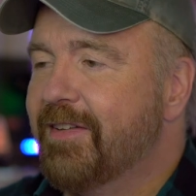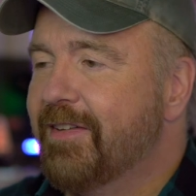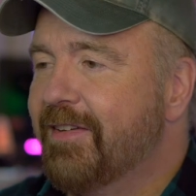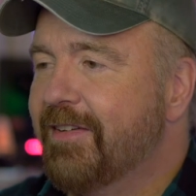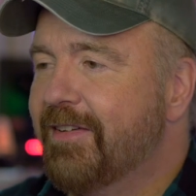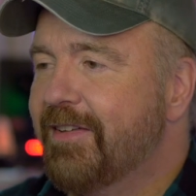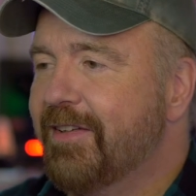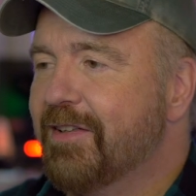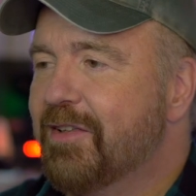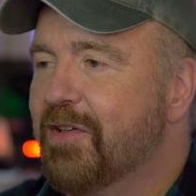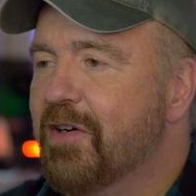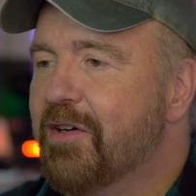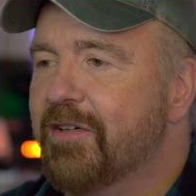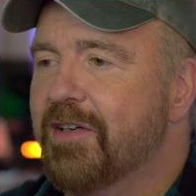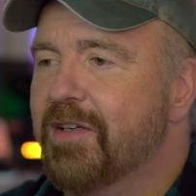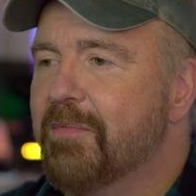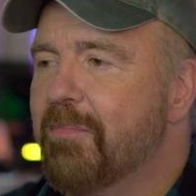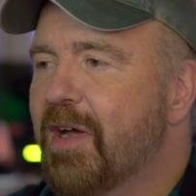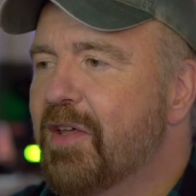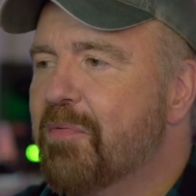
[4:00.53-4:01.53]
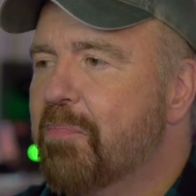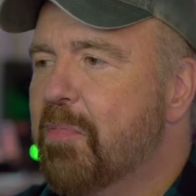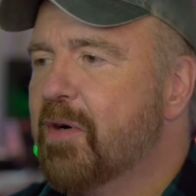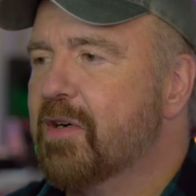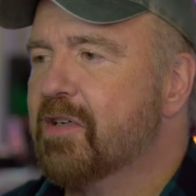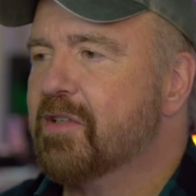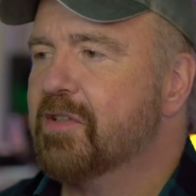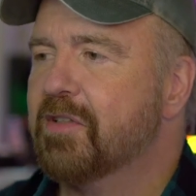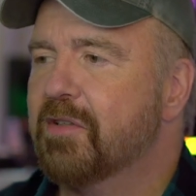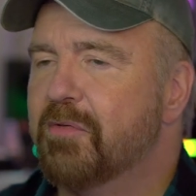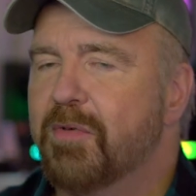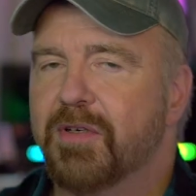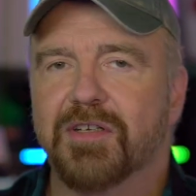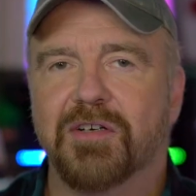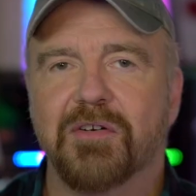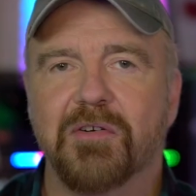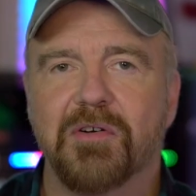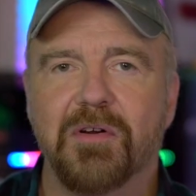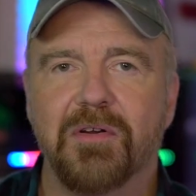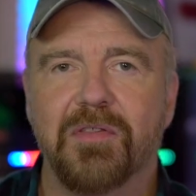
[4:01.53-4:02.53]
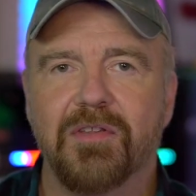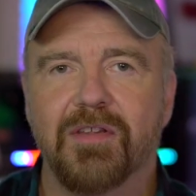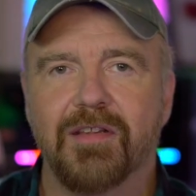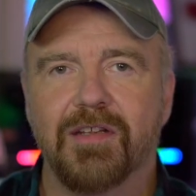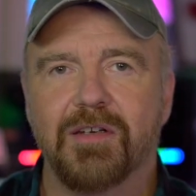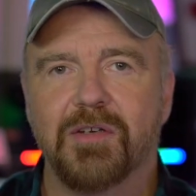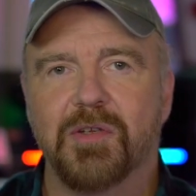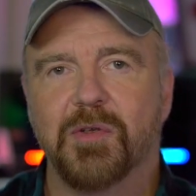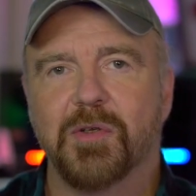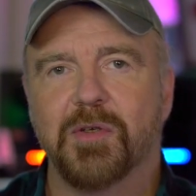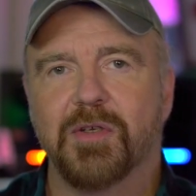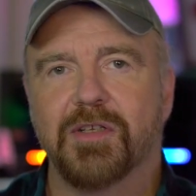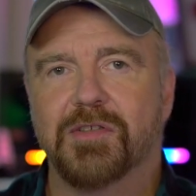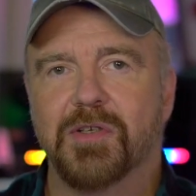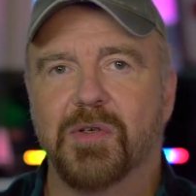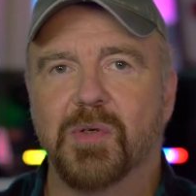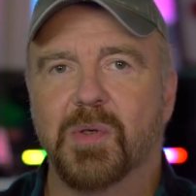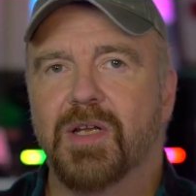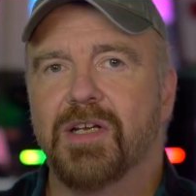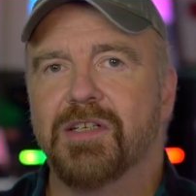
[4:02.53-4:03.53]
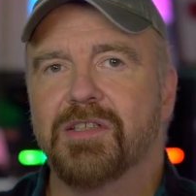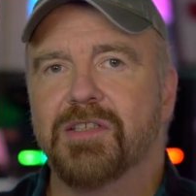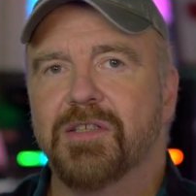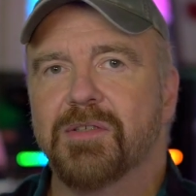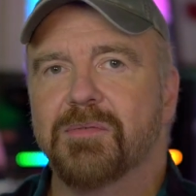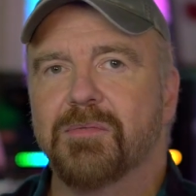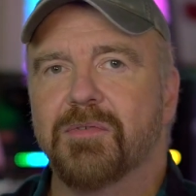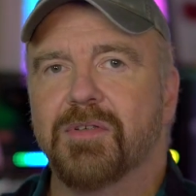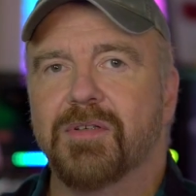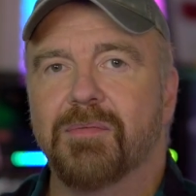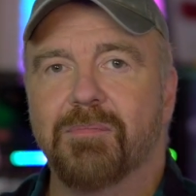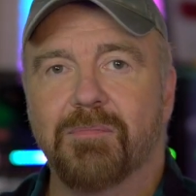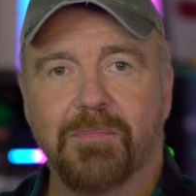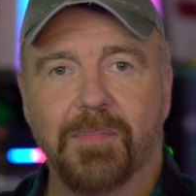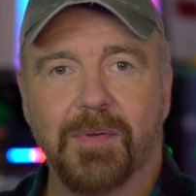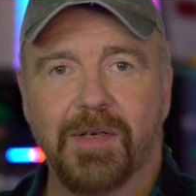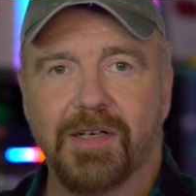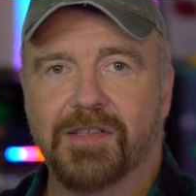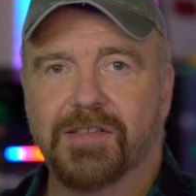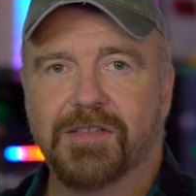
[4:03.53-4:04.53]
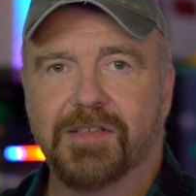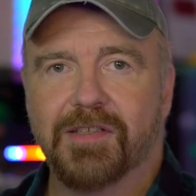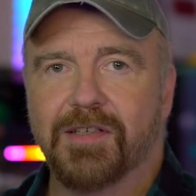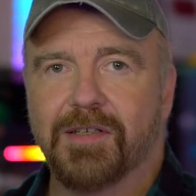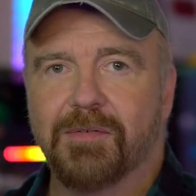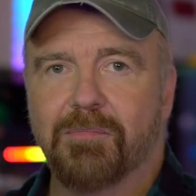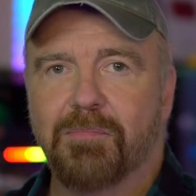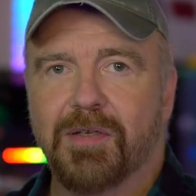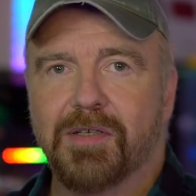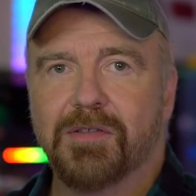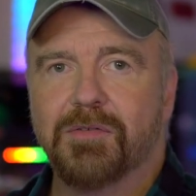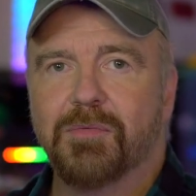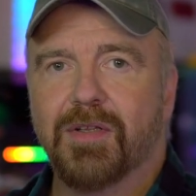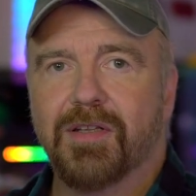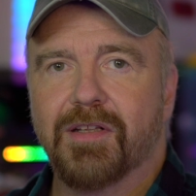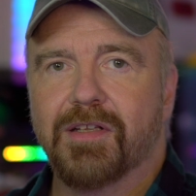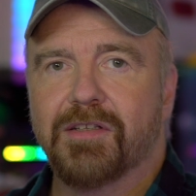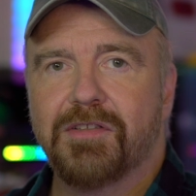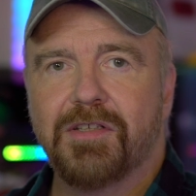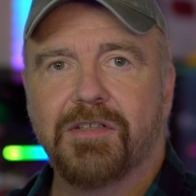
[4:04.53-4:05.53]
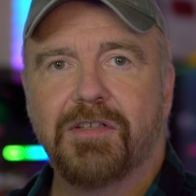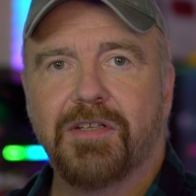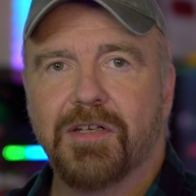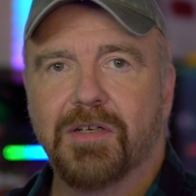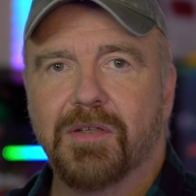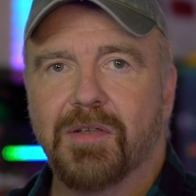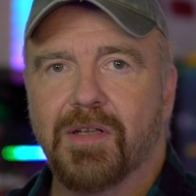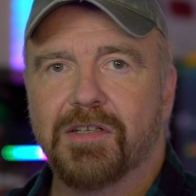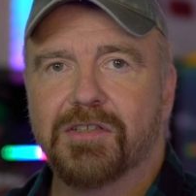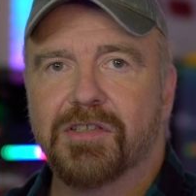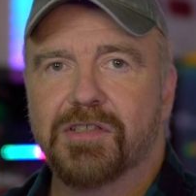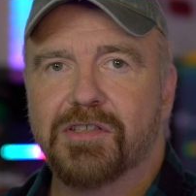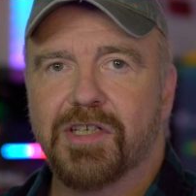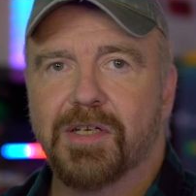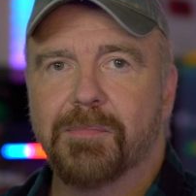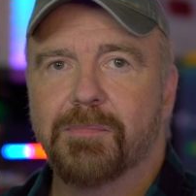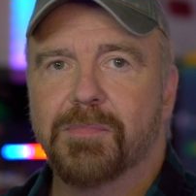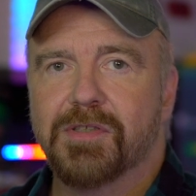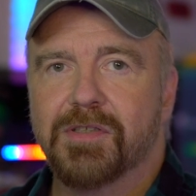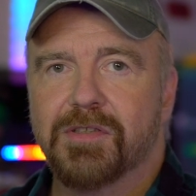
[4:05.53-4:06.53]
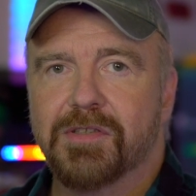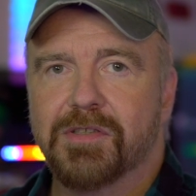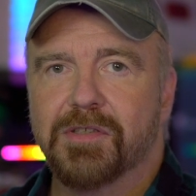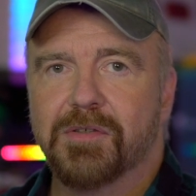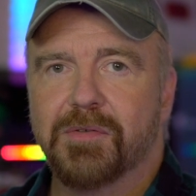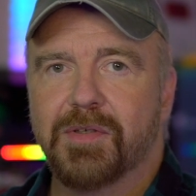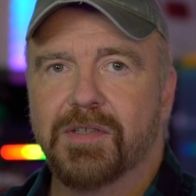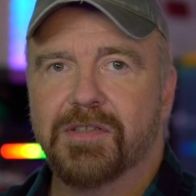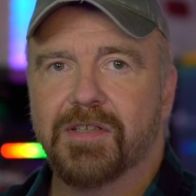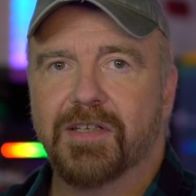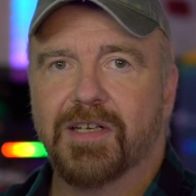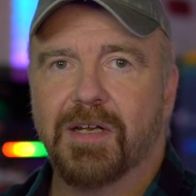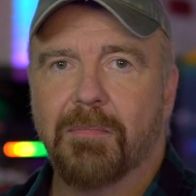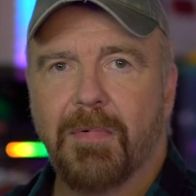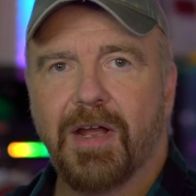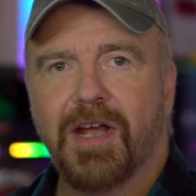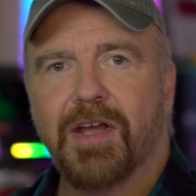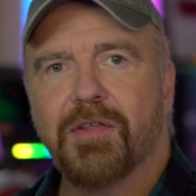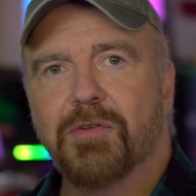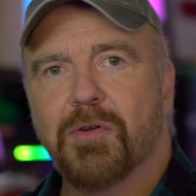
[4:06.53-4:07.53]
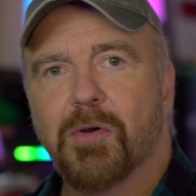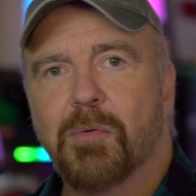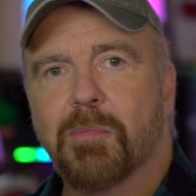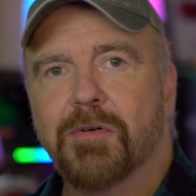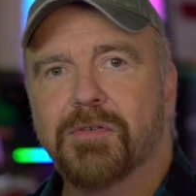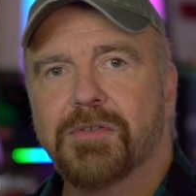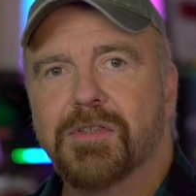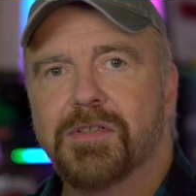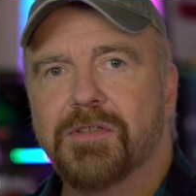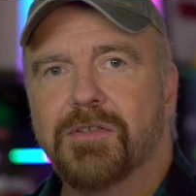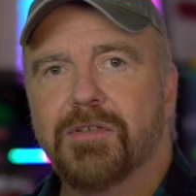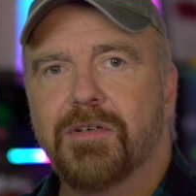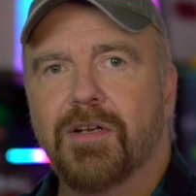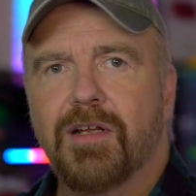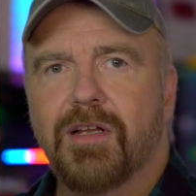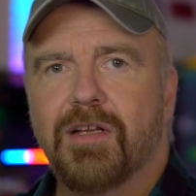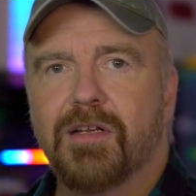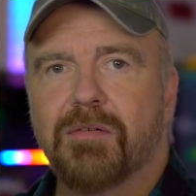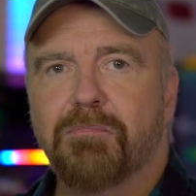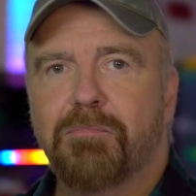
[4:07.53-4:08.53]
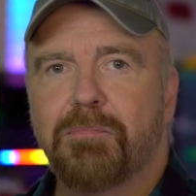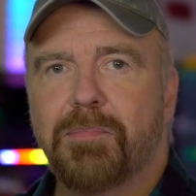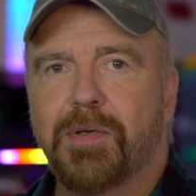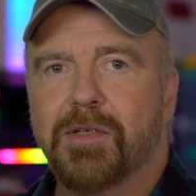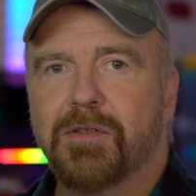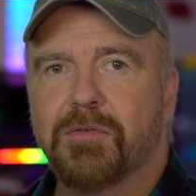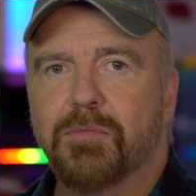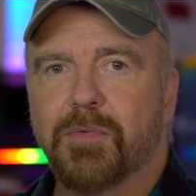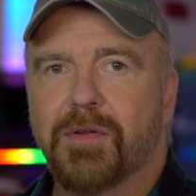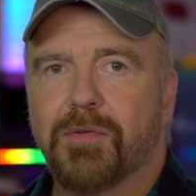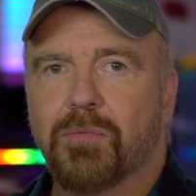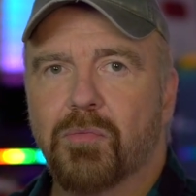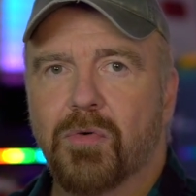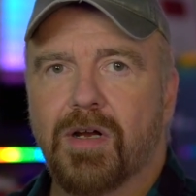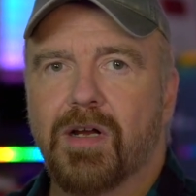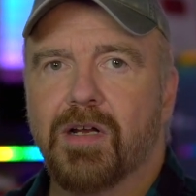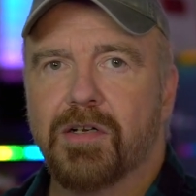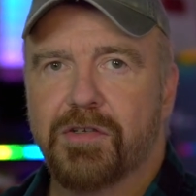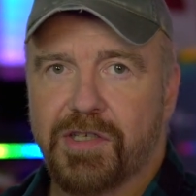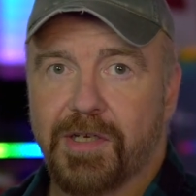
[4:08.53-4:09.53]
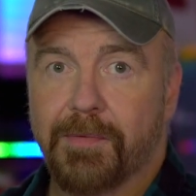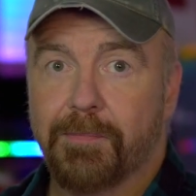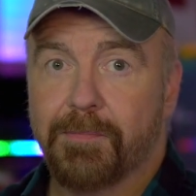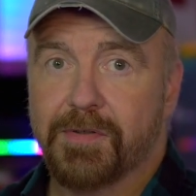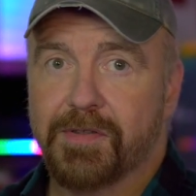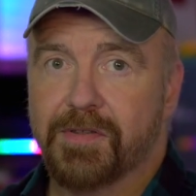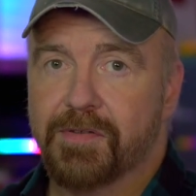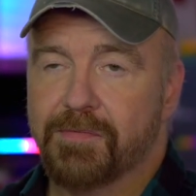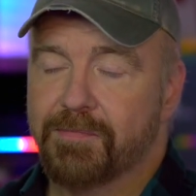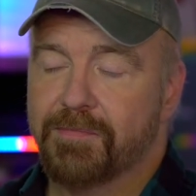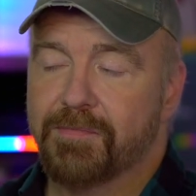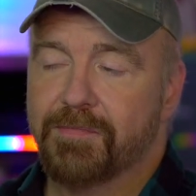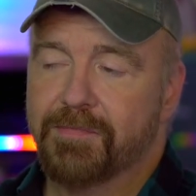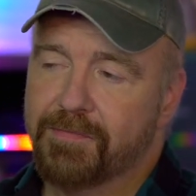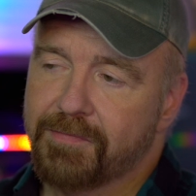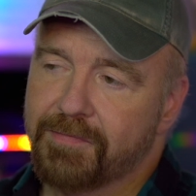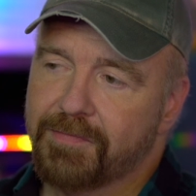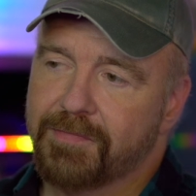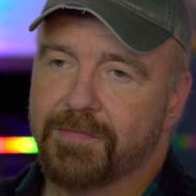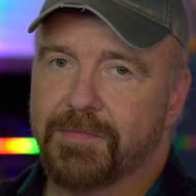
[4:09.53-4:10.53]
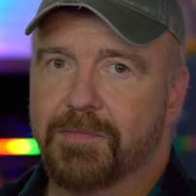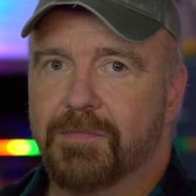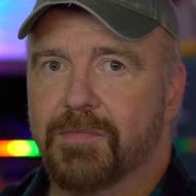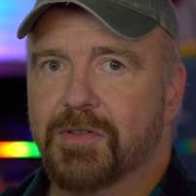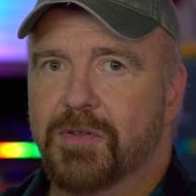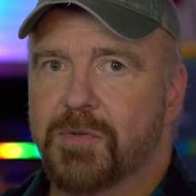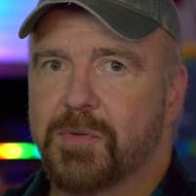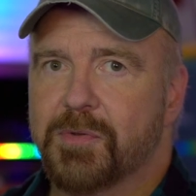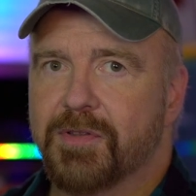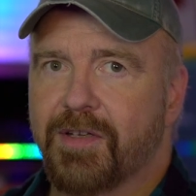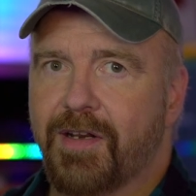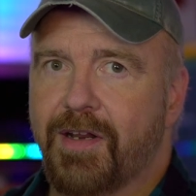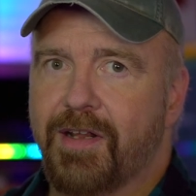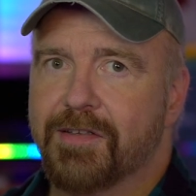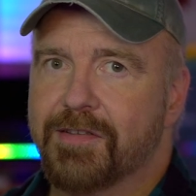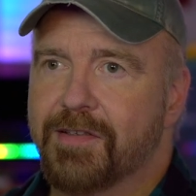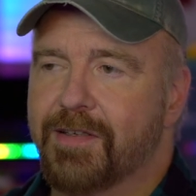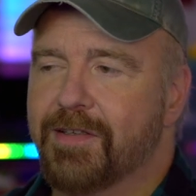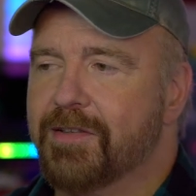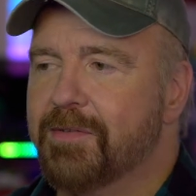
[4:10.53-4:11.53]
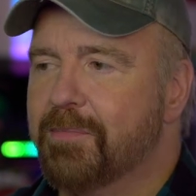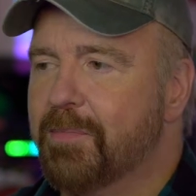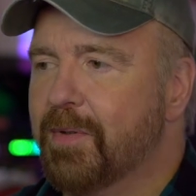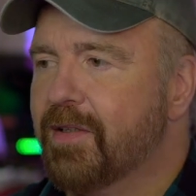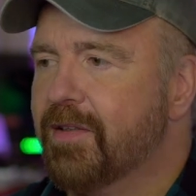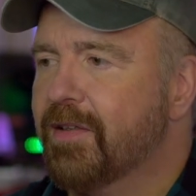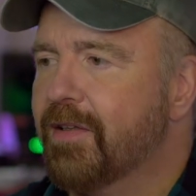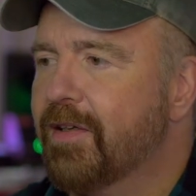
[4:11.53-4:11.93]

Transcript: The Atari mathbox. What on earth did they do? It's all custom, but it's built with like TTL logic chips. So it's like a math coprocessor built with raw chips. It's cool in that sense, but